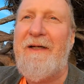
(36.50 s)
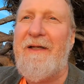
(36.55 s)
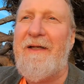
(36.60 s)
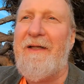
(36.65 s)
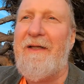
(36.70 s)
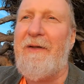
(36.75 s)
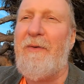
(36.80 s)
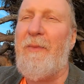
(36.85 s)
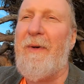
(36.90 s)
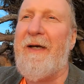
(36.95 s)

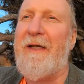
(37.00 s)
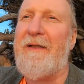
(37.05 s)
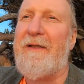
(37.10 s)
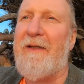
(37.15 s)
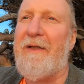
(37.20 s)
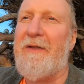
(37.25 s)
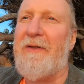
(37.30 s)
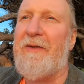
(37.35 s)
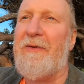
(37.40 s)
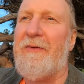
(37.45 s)
they went
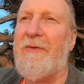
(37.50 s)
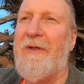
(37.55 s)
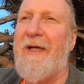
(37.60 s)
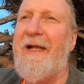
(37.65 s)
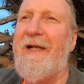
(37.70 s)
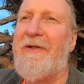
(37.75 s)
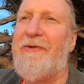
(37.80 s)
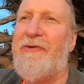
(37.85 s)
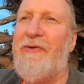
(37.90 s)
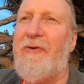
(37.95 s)
into
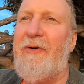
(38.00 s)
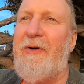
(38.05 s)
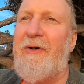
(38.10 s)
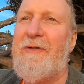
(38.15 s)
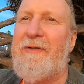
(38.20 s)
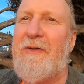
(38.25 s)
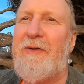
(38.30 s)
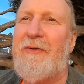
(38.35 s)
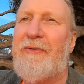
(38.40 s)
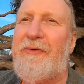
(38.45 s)
electrons,
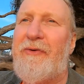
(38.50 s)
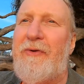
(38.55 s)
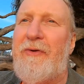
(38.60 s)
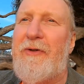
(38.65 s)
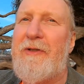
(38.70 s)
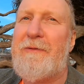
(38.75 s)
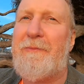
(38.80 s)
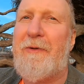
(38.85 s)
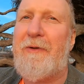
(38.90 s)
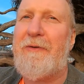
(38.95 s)

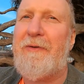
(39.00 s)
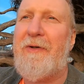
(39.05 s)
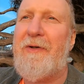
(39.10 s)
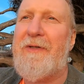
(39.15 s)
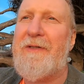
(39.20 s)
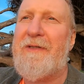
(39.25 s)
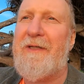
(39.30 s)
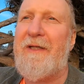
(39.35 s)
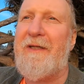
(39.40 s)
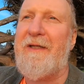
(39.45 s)
neutrons,
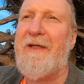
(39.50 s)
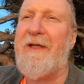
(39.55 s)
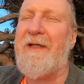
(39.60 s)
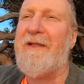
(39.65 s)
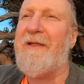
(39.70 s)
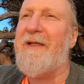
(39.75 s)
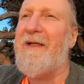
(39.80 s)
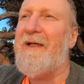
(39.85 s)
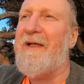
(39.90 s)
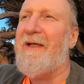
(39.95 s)
protons, and
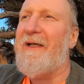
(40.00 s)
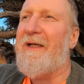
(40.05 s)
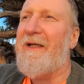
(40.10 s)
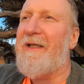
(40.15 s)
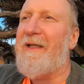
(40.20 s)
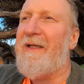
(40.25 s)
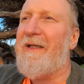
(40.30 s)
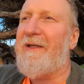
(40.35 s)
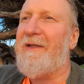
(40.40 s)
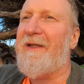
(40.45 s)
then
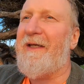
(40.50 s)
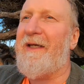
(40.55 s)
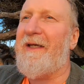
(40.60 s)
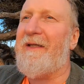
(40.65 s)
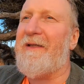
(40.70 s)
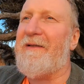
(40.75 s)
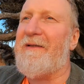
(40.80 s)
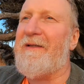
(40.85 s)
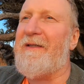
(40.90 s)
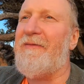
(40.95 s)

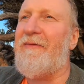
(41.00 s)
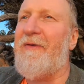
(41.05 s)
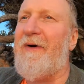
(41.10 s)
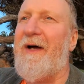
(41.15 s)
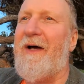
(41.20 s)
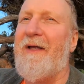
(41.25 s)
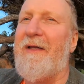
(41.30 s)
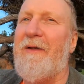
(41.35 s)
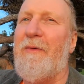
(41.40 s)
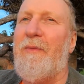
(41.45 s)
they
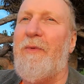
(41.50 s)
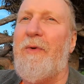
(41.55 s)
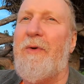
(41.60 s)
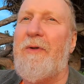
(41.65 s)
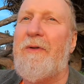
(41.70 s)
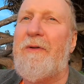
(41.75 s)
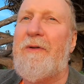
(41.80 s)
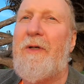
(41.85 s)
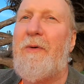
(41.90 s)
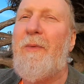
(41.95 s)
defined the
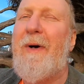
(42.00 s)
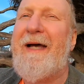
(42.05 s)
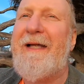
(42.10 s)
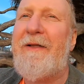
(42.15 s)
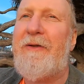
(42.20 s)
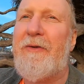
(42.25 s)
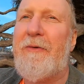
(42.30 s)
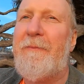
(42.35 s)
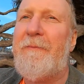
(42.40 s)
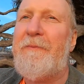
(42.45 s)
word
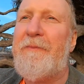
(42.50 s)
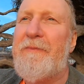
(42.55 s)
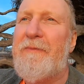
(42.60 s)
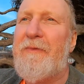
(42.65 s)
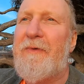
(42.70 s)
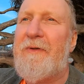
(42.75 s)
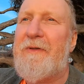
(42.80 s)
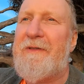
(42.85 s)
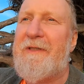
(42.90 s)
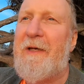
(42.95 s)
quantum,
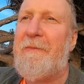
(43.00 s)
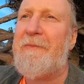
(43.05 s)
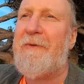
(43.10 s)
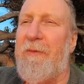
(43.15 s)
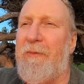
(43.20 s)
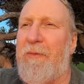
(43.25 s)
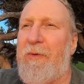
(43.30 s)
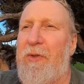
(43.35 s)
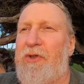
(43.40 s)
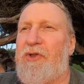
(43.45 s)

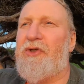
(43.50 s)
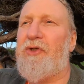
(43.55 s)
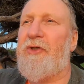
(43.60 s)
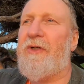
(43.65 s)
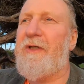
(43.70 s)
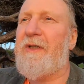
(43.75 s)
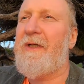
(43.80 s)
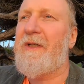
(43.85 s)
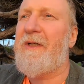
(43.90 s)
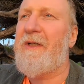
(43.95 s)
something which
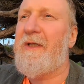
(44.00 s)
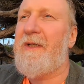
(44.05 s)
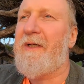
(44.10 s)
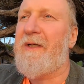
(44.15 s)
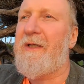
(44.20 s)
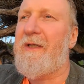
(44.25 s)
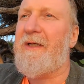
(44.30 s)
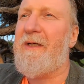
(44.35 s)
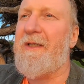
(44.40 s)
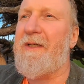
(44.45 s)

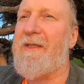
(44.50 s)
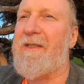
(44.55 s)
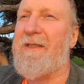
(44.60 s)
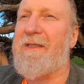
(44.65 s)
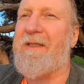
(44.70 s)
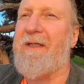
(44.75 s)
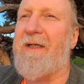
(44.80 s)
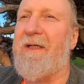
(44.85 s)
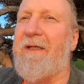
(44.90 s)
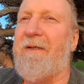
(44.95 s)
is
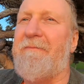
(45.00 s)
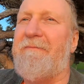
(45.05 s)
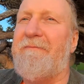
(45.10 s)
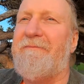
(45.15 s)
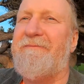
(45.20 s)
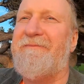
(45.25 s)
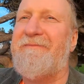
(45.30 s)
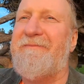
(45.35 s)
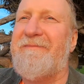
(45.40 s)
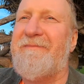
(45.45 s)
uh,
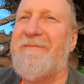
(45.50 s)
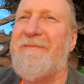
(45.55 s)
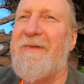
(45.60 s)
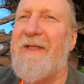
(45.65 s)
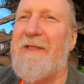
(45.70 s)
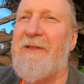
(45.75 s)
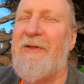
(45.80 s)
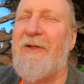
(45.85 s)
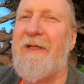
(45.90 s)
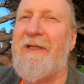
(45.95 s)

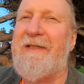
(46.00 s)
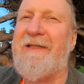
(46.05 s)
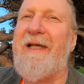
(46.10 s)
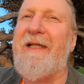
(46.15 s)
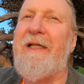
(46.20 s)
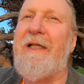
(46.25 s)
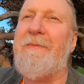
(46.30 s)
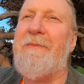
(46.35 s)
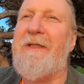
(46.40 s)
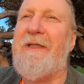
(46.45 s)
is not it
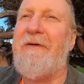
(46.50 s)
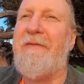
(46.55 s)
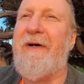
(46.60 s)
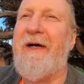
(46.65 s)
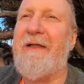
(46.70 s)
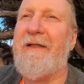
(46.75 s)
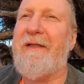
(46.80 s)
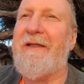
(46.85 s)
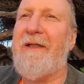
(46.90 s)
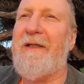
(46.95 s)
cannot be
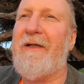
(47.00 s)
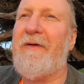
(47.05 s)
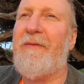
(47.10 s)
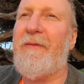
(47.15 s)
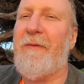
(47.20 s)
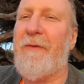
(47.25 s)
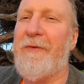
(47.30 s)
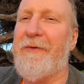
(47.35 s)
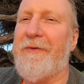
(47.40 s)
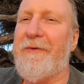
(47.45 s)
divided any
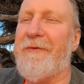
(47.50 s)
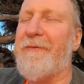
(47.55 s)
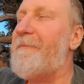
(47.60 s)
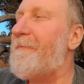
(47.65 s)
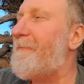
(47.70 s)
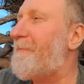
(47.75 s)
further.